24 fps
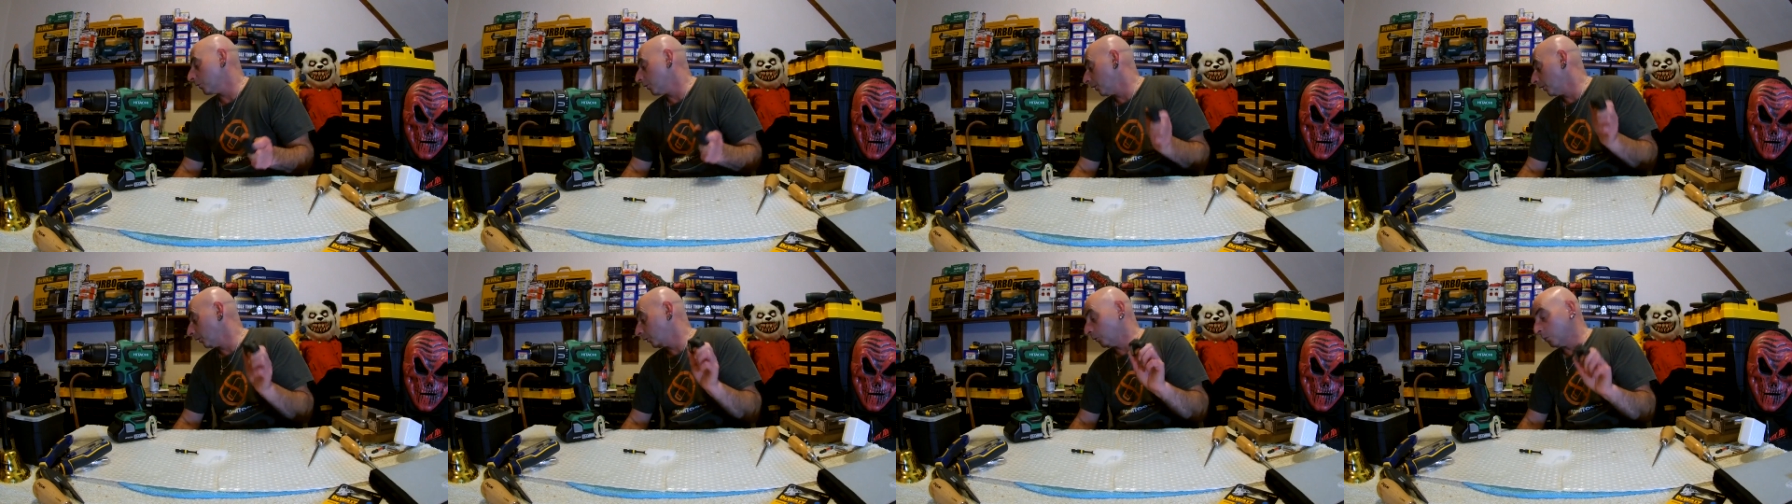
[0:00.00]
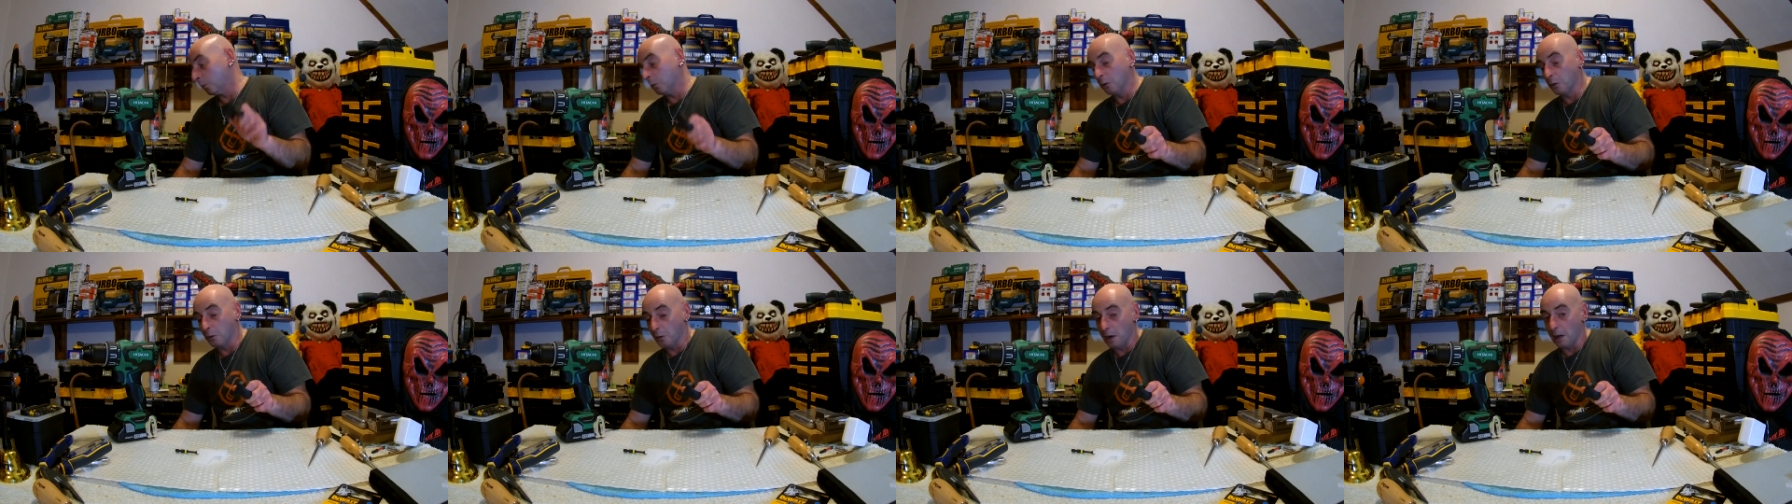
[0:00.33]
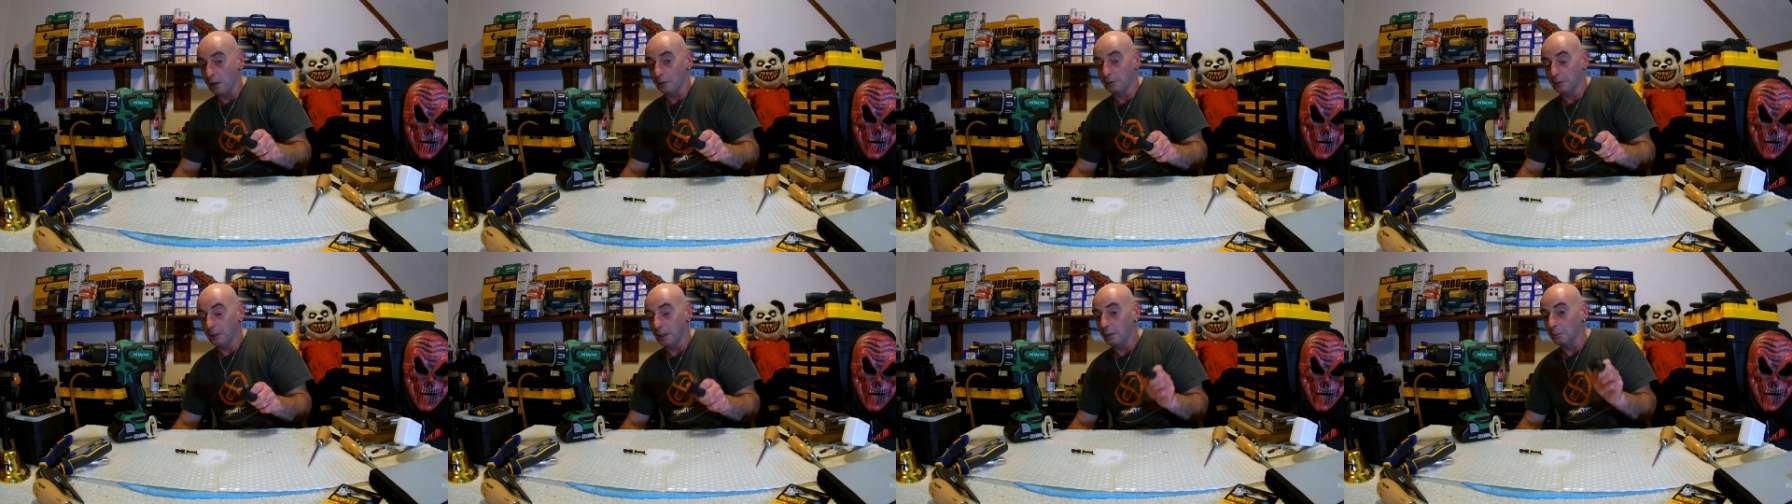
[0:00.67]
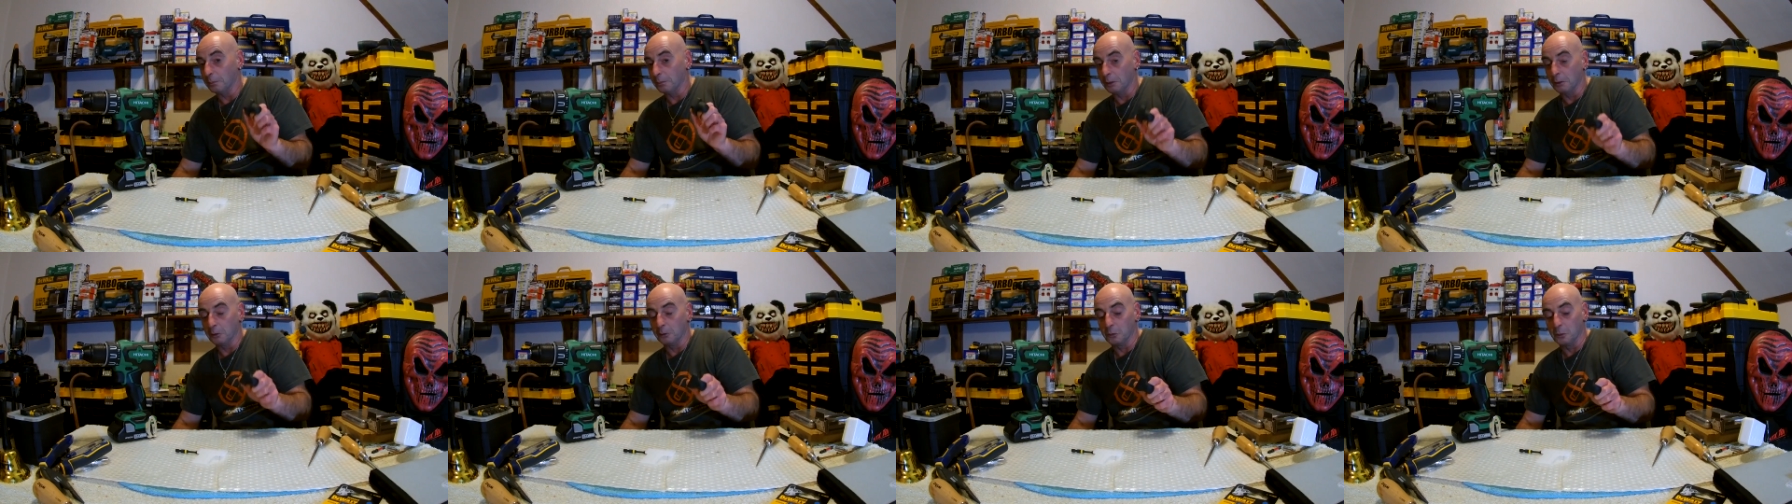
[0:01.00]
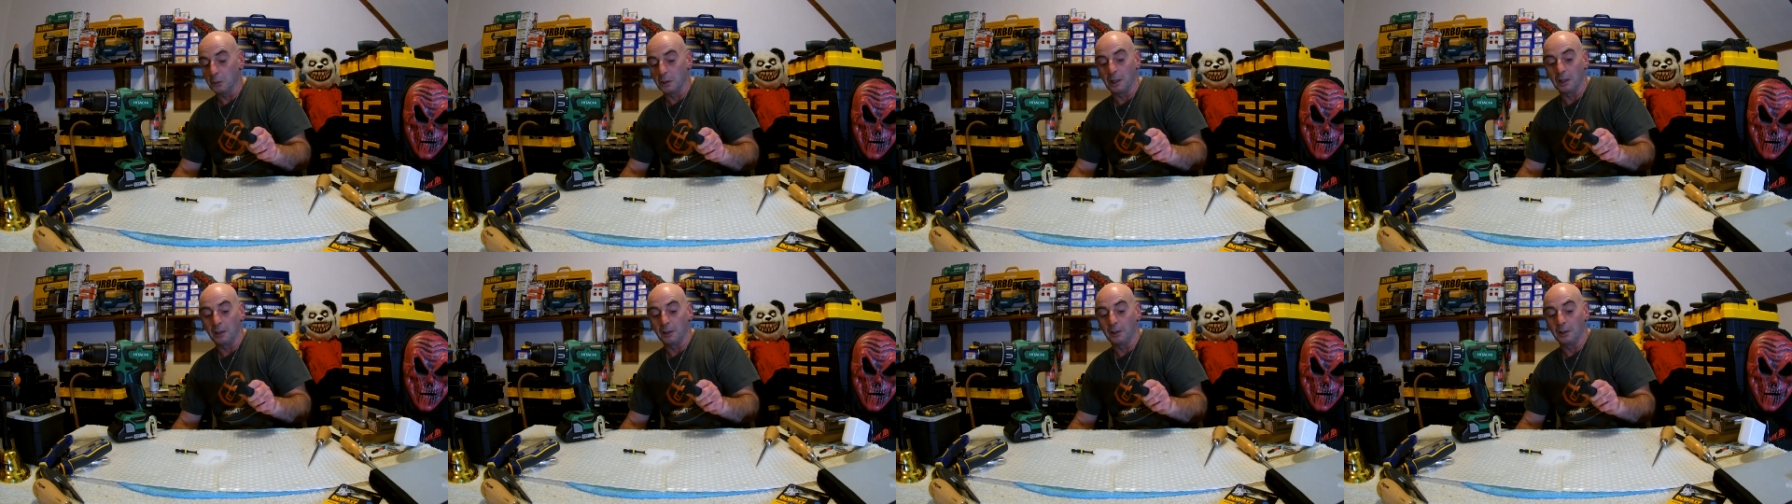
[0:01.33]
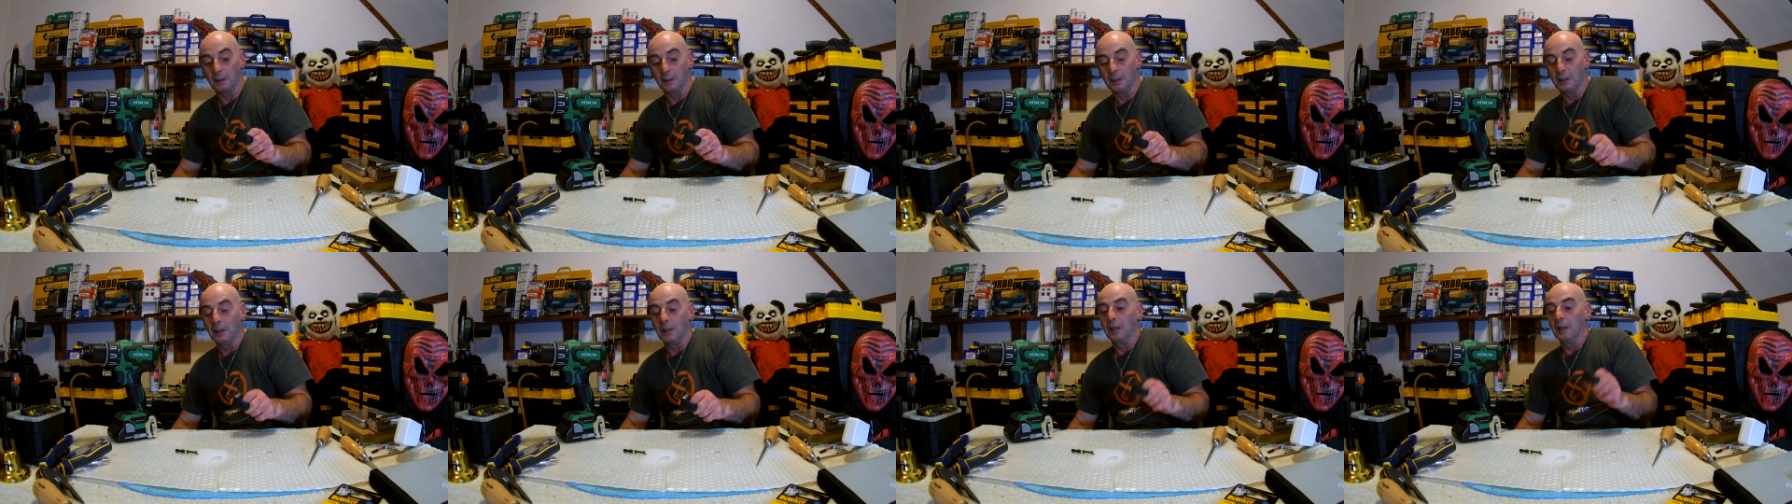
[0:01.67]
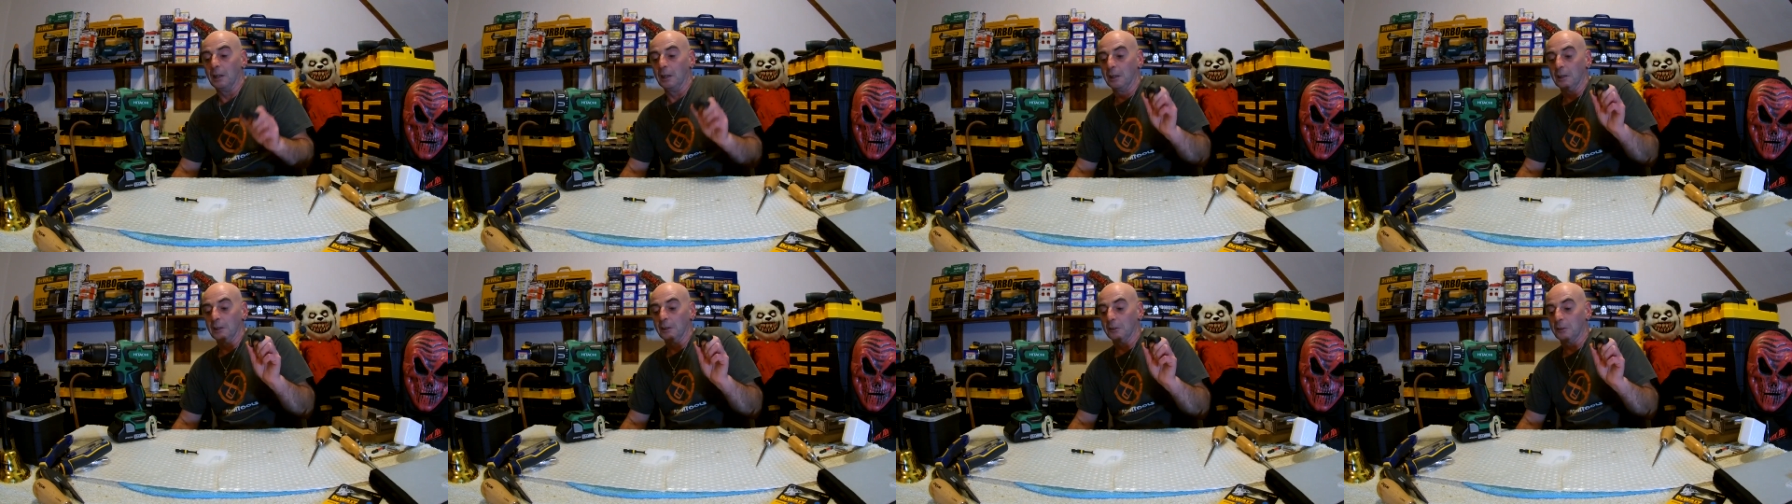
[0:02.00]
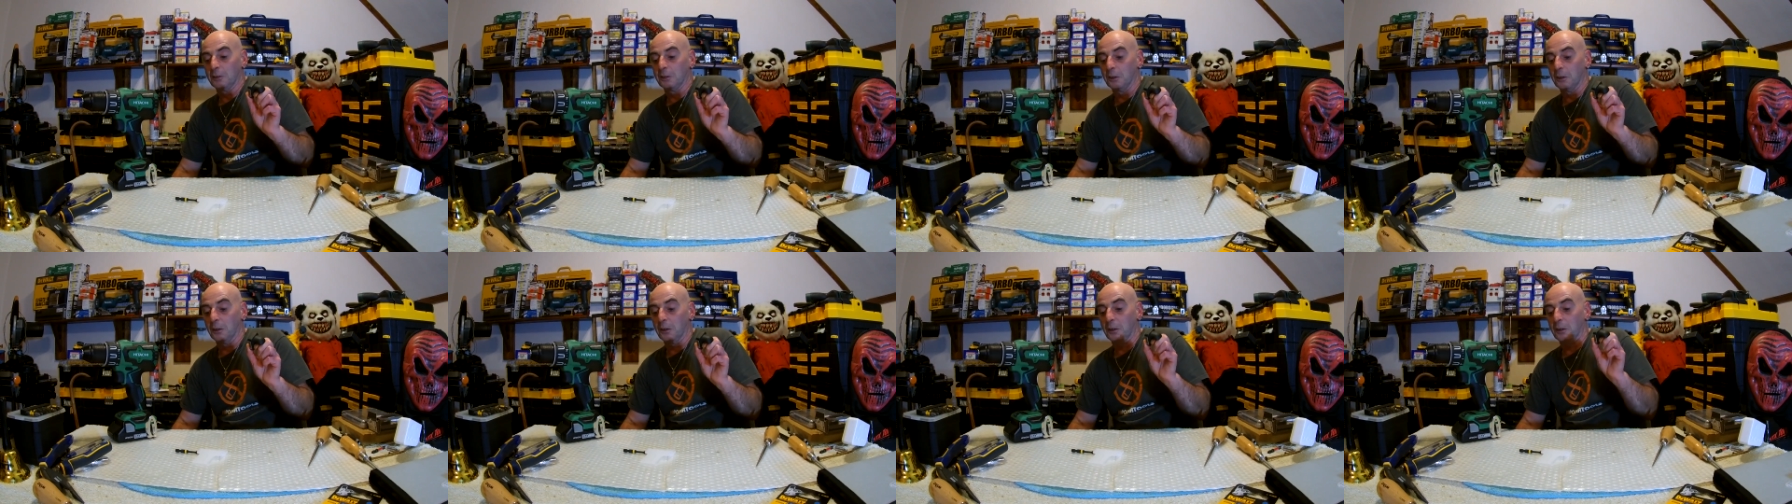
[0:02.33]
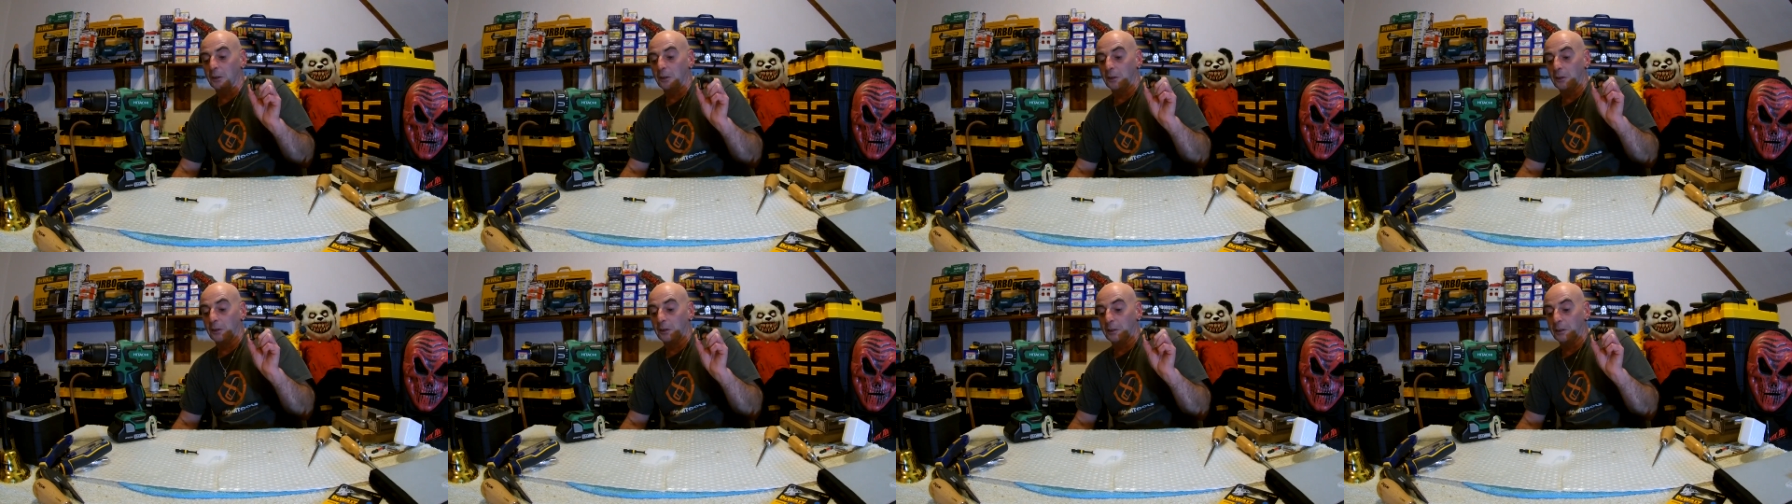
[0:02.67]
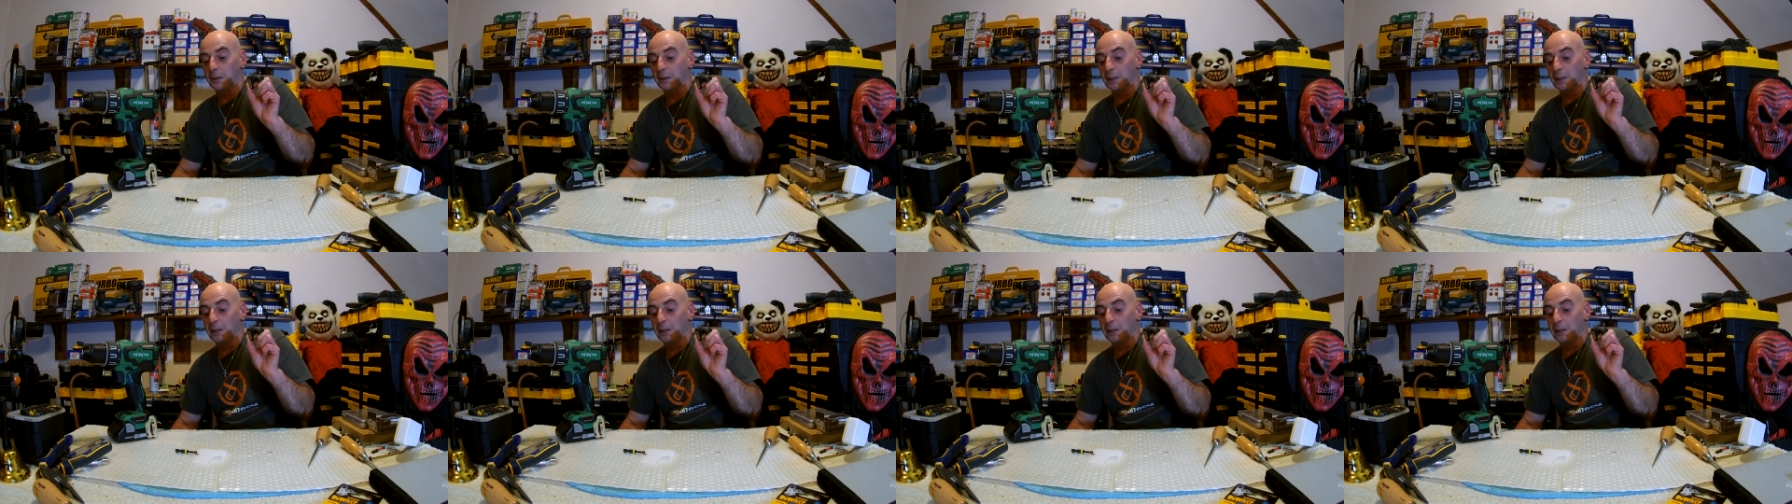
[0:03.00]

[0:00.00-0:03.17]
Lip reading: range with the rest of them as well. So